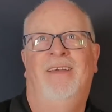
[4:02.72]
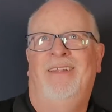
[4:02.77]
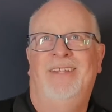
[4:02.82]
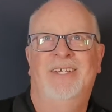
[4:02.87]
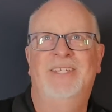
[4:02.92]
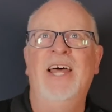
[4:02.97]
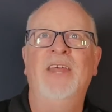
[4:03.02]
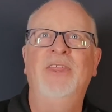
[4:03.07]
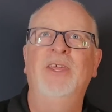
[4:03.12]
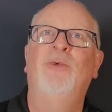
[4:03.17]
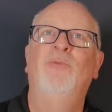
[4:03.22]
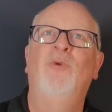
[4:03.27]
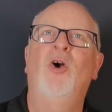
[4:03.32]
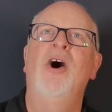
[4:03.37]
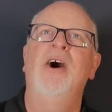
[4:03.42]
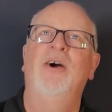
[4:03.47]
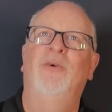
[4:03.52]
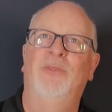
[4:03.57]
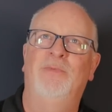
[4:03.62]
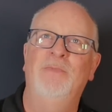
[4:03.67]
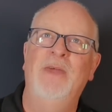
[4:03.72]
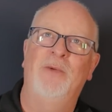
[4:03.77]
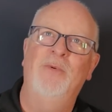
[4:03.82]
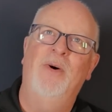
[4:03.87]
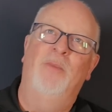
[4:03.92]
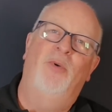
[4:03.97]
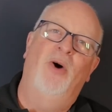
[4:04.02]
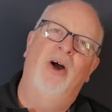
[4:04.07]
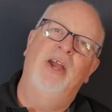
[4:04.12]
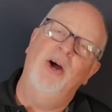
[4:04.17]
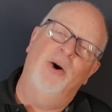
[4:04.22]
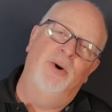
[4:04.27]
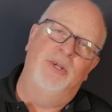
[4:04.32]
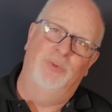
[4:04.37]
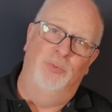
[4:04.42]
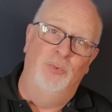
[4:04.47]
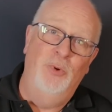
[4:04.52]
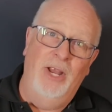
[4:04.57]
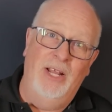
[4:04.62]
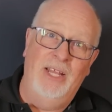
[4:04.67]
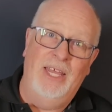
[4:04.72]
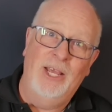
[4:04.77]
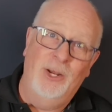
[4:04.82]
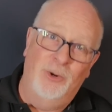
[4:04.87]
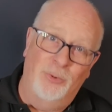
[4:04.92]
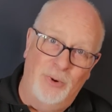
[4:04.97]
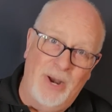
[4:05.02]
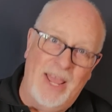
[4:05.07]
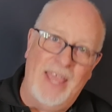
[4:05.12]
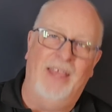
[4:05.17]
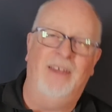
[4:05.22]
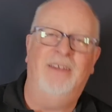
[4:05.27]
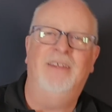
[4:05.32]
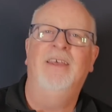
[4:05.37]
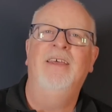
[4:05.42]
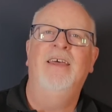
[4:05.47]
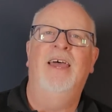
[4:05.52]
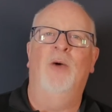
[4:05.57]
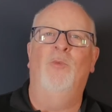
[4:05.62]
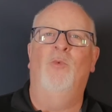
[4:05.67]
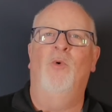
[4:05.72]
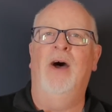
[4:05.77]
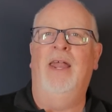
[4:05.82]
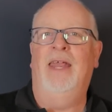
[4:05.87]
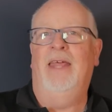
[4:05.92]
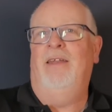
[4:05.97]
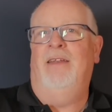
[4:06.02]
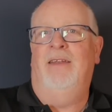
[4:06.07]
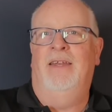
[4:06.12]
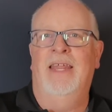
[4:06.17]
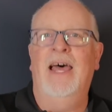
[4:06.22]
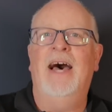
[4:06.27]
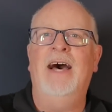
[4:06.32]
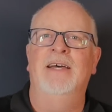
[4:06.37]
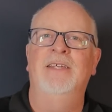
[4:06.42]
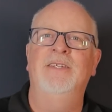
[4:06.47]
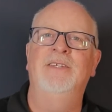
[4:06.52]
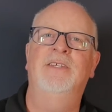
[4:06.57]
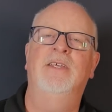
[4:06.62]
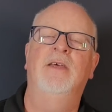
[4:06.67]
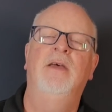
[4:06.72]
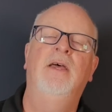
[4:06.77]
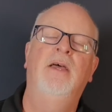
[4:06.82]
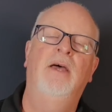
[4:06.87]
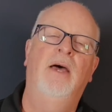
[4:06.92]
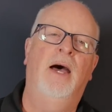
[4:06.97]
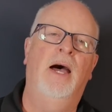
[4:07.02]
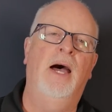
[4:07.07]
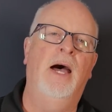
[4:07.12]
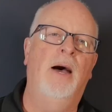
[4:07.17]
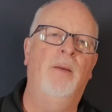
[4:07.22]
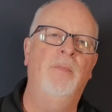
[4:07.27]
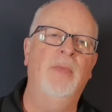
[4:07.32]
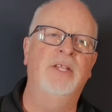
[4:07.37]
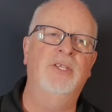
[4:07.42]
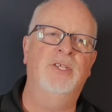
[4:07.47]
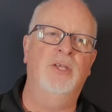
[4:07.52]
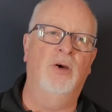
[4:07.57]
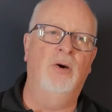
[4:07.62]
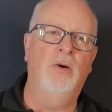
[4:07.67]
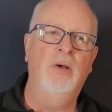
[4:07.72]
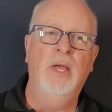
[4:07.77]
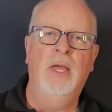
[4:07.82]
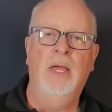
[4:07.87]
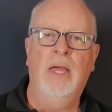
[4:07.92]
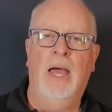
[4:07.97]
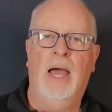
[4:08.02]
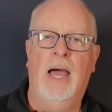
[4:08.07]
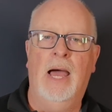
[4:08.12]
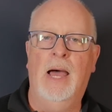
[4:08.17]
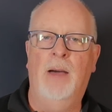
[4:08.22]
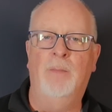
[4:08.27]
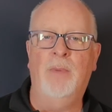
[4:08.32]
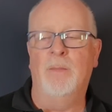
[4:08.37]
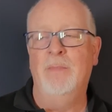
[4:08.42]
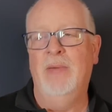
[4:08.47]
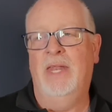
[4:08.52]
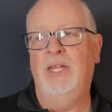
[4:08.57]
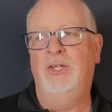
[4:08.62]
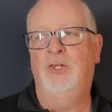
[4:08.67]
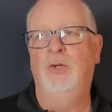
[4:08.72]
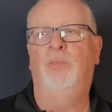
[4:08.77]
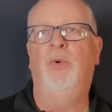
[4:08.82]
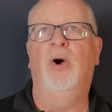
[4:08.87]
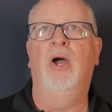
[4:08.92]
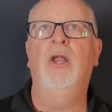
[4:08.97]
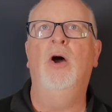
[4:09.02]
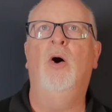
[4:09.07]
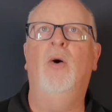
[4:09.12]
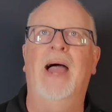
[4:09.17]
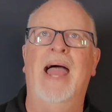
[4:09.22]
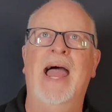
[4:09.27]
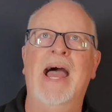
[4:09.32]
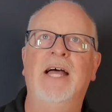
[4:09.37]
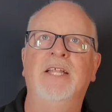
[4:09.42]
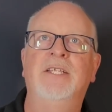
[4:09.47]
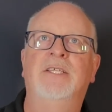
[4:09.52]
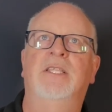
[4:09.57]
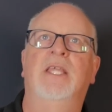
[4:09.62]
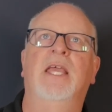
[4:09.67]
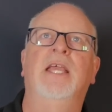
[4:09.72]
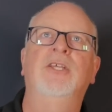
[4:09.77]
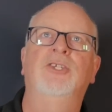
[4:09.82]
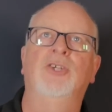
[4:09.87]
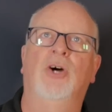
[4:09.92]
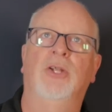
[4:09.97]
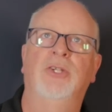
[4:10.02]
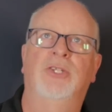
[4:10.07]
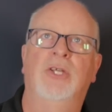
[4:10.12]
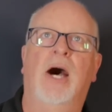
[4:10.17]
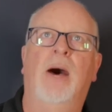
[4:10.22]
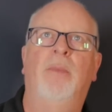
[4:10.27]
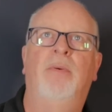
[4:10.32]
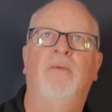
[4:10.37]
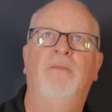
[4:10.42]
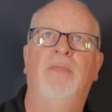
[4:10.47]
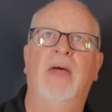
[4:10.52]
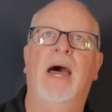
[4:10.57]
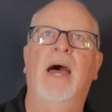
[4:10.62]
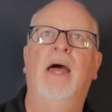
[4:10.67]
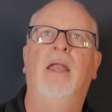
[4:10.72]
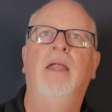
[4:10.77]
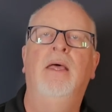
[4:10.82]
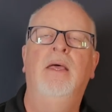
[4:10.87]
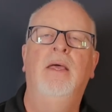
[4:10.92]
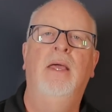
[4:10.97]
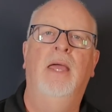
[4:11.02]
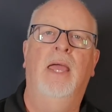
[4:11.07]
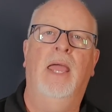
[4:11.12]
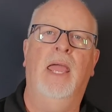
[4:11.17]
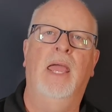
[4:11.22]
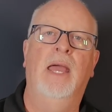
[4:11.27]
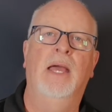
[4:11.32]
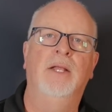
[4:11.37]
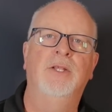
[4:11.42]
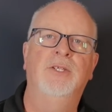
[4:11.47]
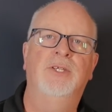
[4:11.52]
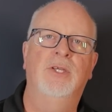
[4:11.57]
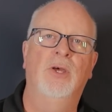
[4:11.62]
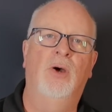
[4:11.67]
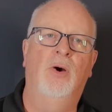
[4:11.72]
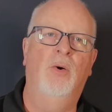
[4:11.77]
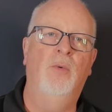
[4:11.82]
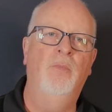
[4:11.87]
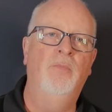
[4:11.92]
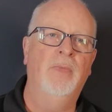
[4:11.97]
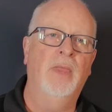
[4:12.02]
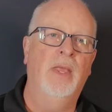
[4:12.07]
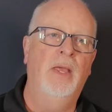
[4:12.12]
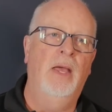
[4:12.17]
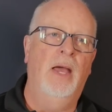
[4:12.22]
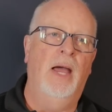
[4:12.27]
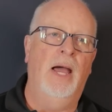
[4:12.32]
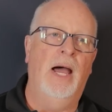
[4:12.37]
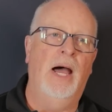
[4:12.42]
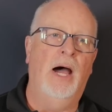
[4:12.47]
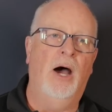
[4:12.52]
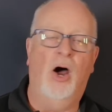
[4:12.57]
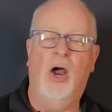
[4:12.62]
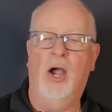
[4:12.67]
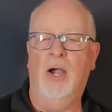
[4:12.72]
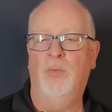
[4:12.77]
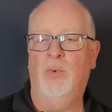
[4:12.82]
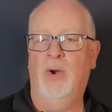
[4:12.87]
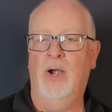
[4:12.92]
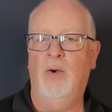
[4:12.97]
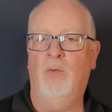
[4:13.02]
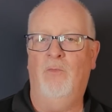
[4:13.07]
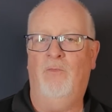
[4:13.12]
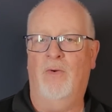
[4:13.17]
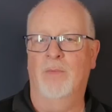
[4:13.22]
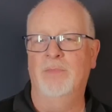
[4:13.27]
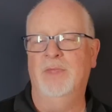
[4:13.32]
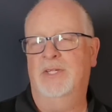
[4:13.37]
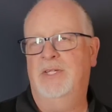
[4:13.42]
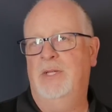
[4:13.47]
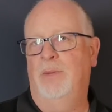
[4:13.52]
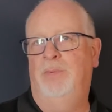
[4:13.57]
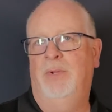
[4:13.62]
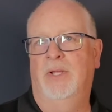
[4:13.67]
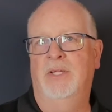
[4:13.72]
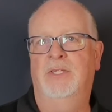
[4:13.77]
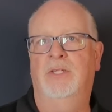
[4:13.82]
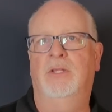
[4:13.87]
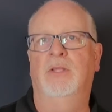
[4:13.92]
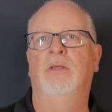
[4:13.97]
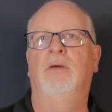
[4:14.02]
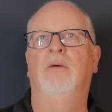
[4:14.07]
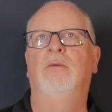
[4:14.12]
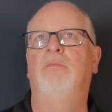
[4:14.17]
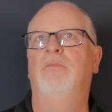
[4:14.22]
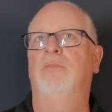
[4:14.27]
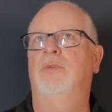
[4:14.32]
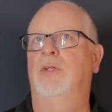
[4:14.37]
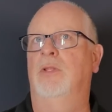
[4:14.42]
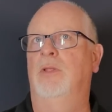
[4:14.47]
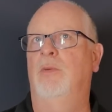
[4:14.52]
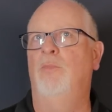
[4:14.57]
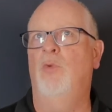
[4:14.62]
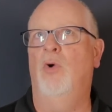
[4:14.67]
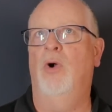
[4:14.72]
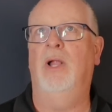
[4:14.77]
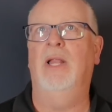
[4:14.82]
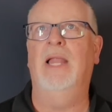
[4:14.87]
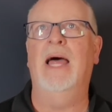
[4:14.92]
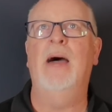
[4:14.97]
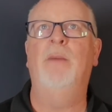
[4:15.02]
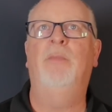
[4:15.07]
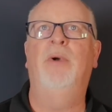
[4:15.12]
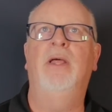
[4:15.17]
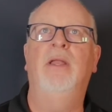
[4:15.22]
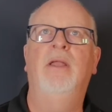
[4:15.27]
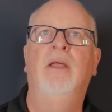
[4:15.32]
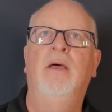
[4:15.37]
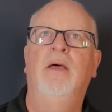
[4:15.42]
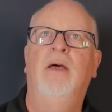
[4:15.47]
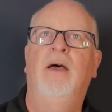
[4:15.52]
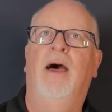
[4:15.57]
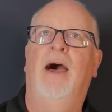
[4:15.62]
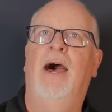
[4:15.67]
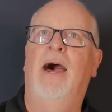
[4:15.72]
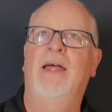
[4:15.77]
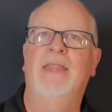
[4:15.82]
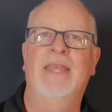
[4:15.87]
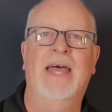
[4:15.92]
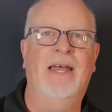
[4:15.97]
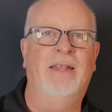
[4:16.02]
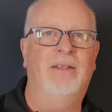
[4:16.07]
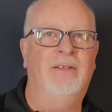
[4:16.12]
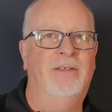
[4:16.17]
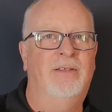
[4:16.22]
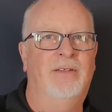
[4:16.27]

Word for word: there's nothing wrong with MIDI 1.0. It's really great at what it does. Um, and so, uh, but MIDI 2.0 adds things on top of that. And so uh, hardware from the simplest to the, to the more elaborate, uh, that